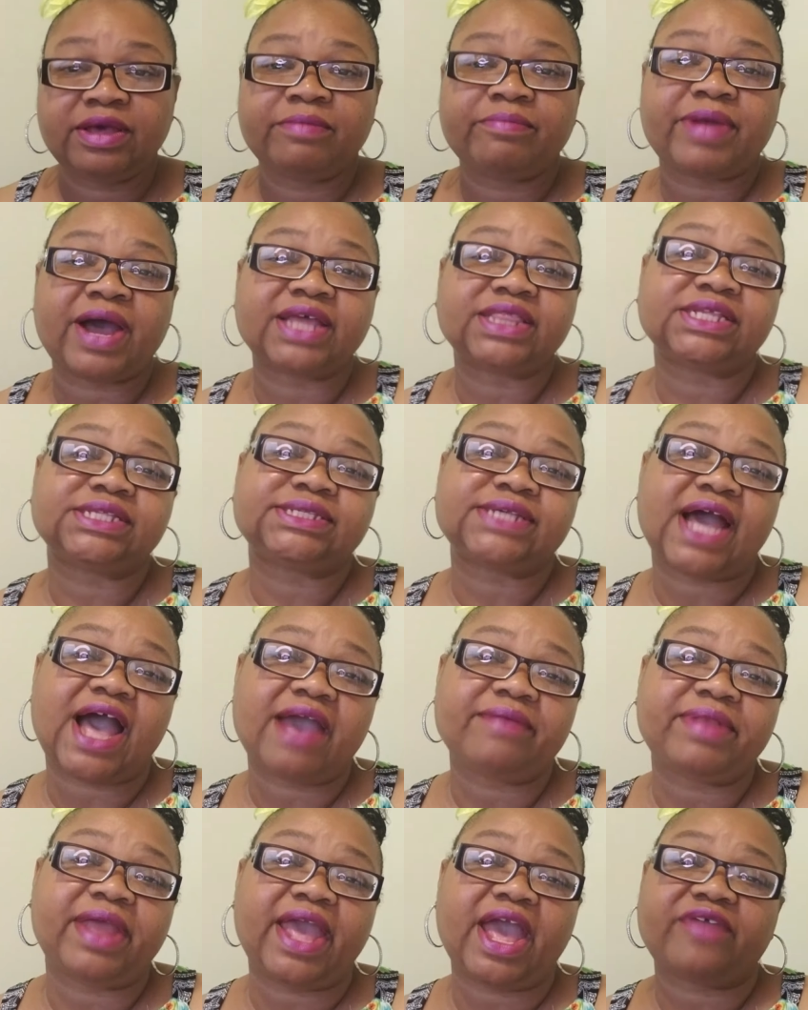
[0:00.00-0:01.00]
By the
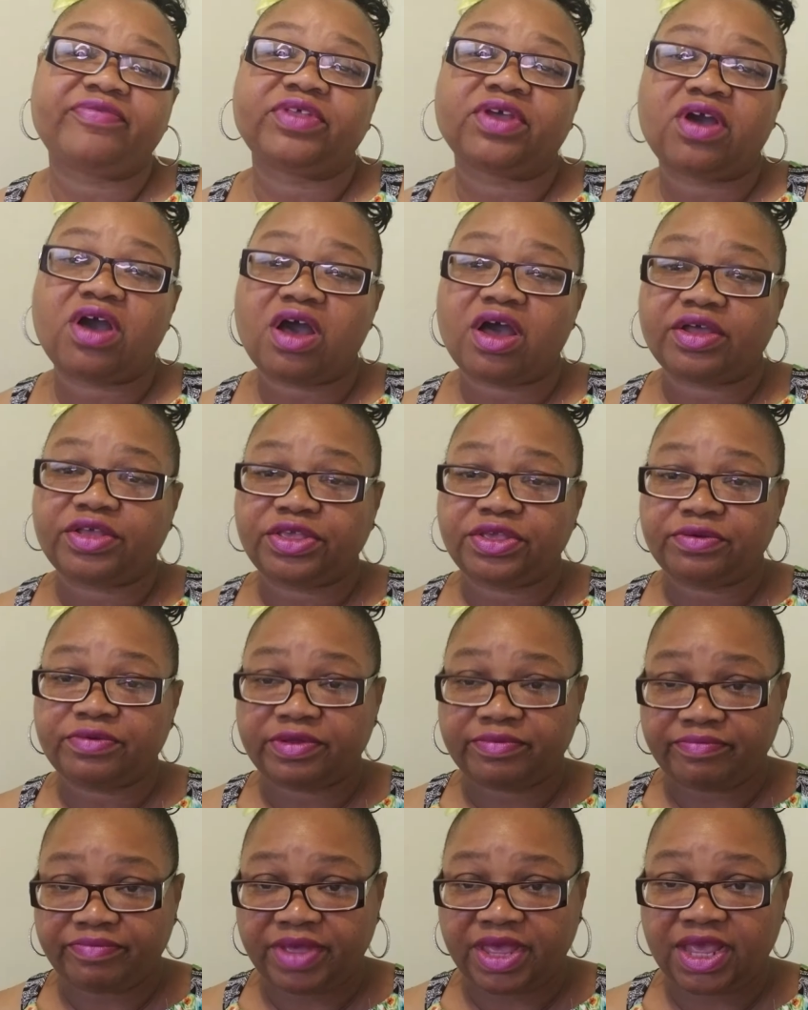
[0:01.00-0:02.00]
time they have to call you
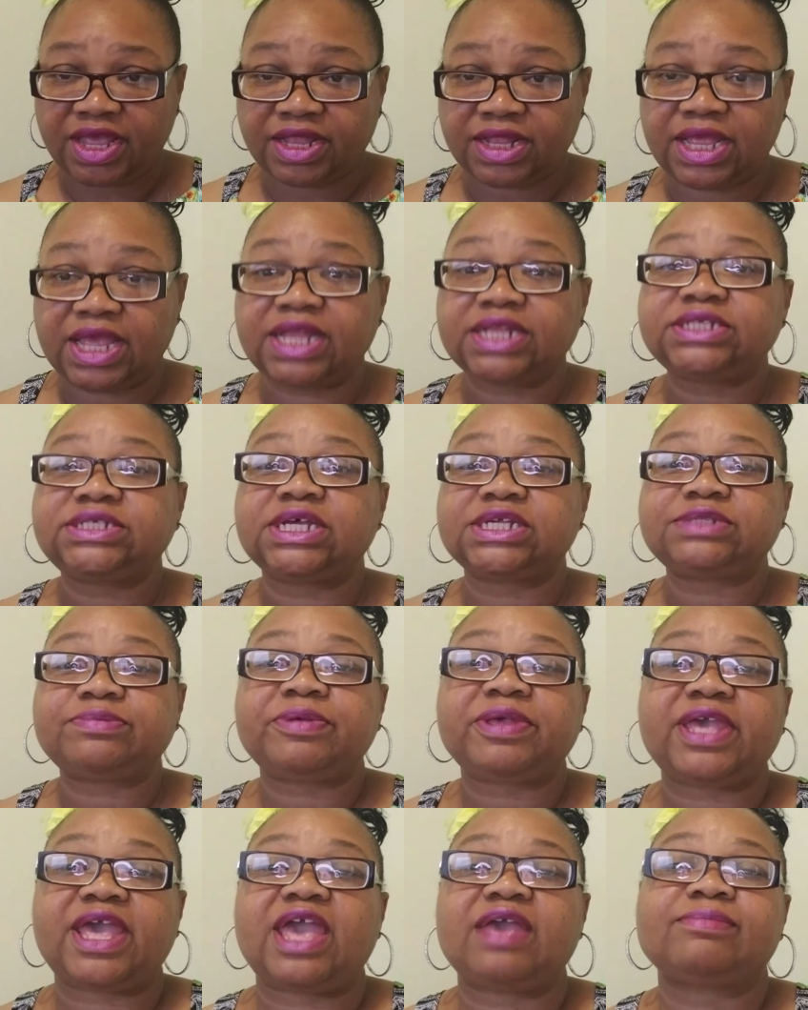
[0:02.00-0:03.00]
and me, it just
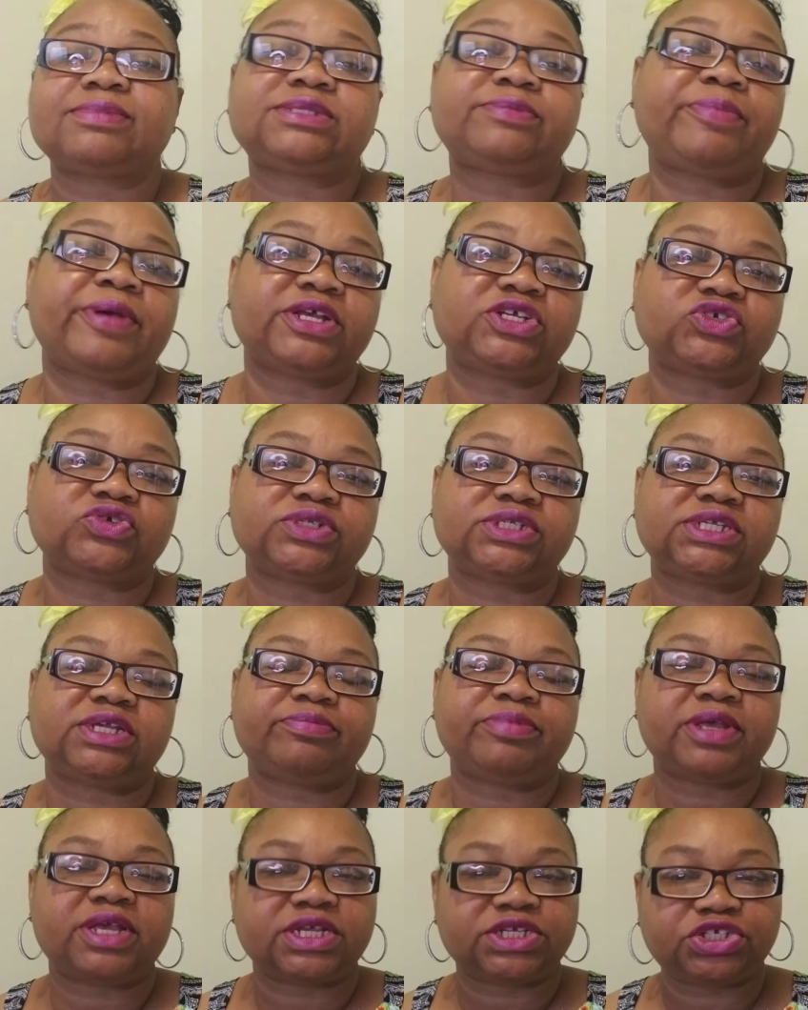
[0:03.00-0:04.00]
became specialty,
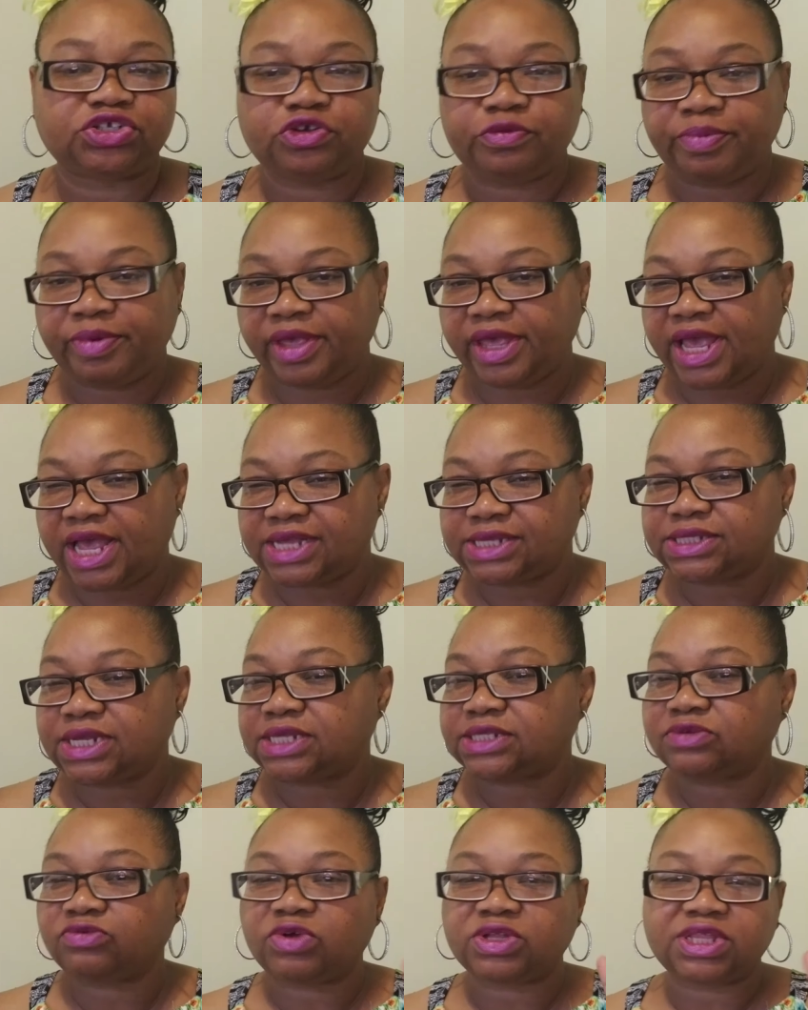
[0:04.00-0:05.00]
because UPS
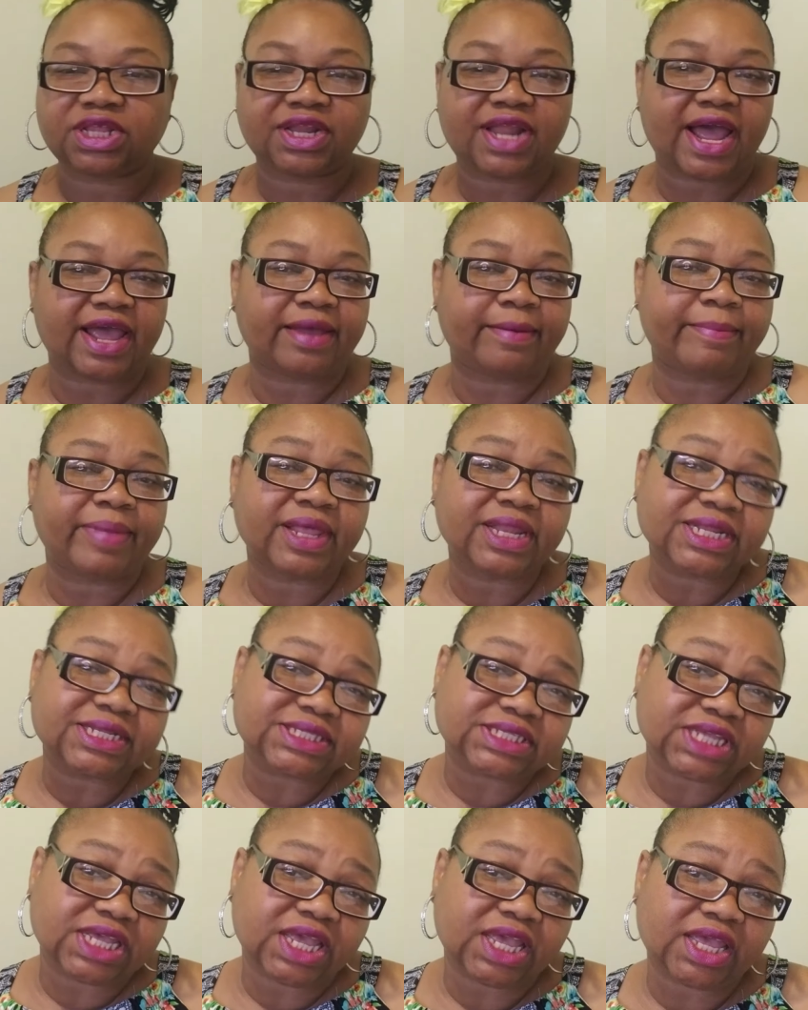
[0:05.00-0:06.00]
doesn't want the
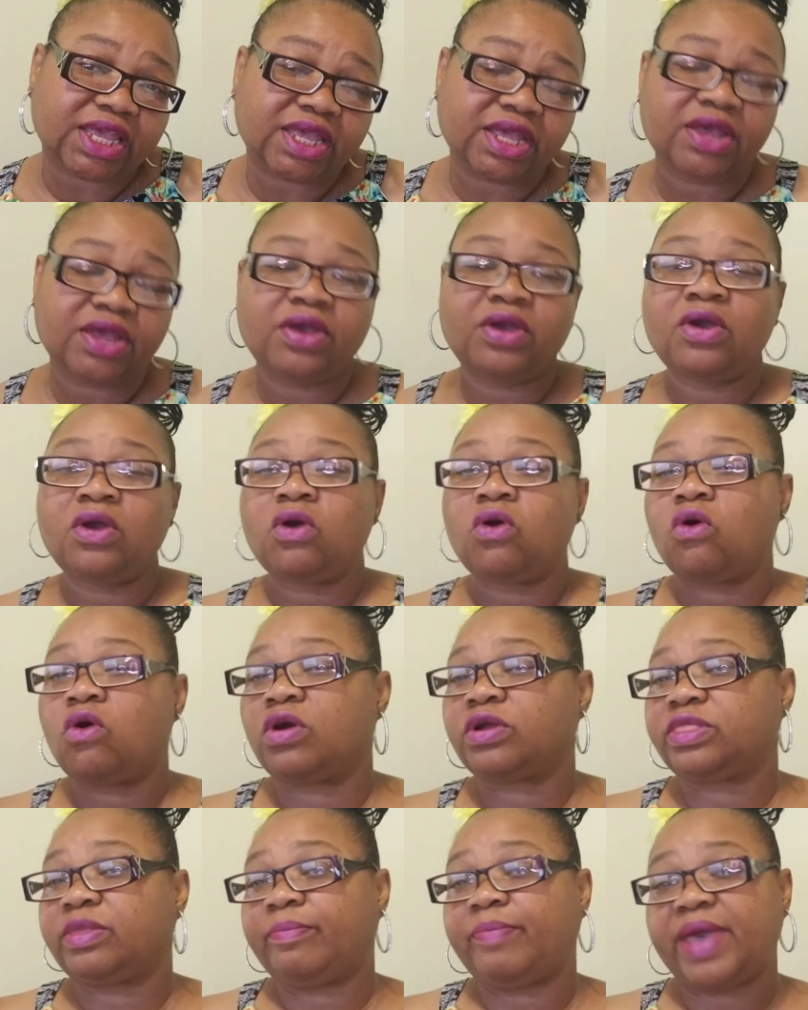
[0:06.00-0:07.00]
liability
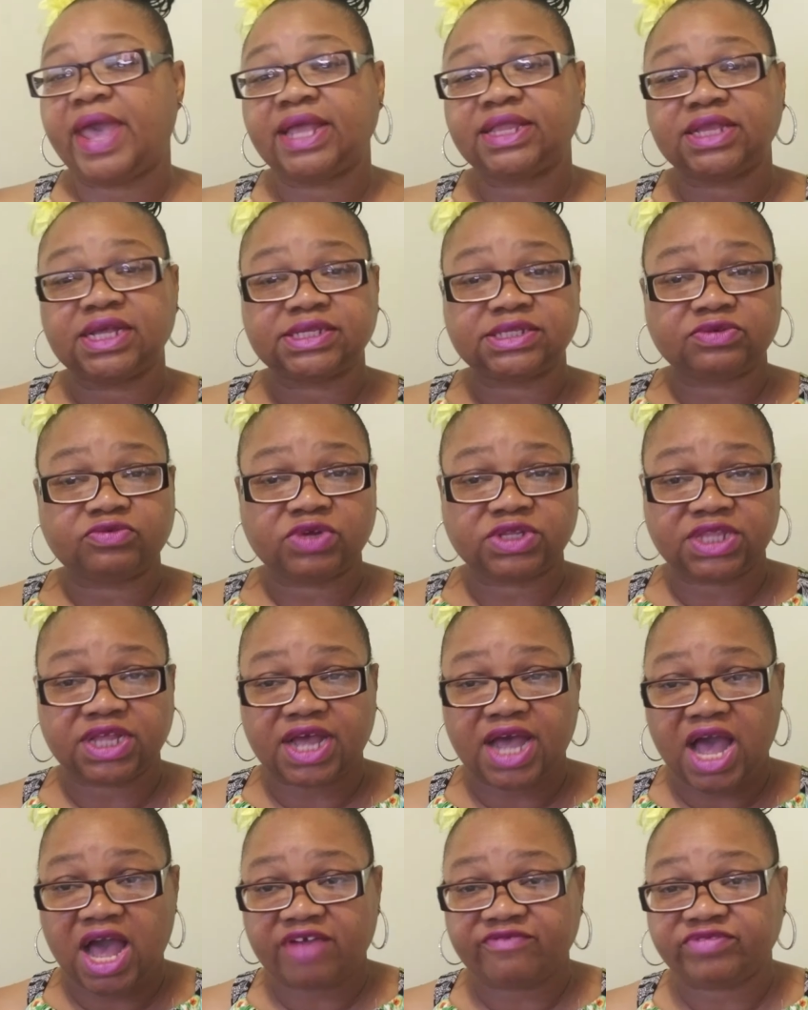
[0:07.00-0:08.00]
or the bank doesn't want the
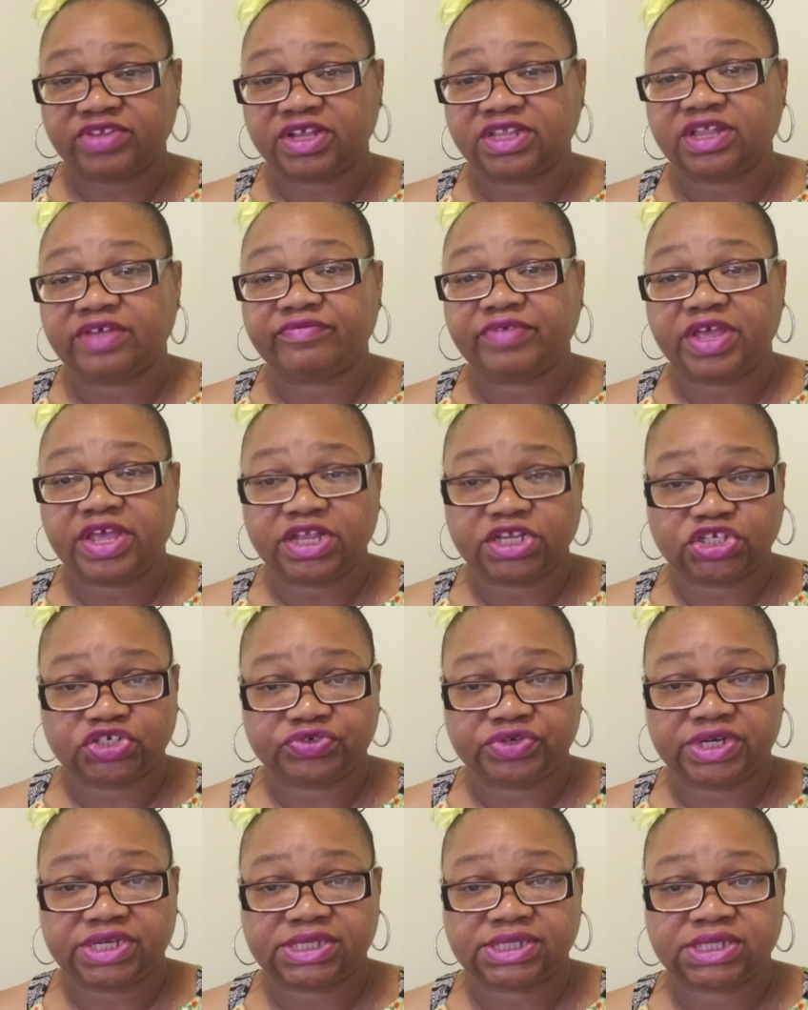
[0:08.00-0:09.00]
conflict of
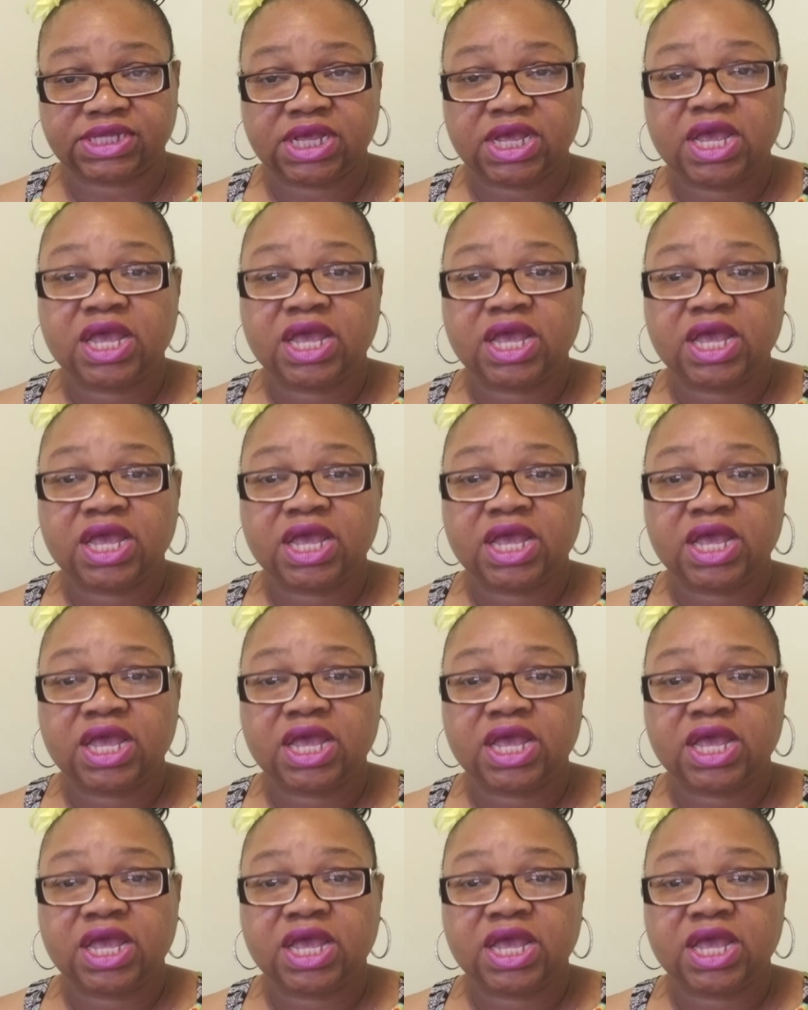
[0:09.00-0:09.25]
interest.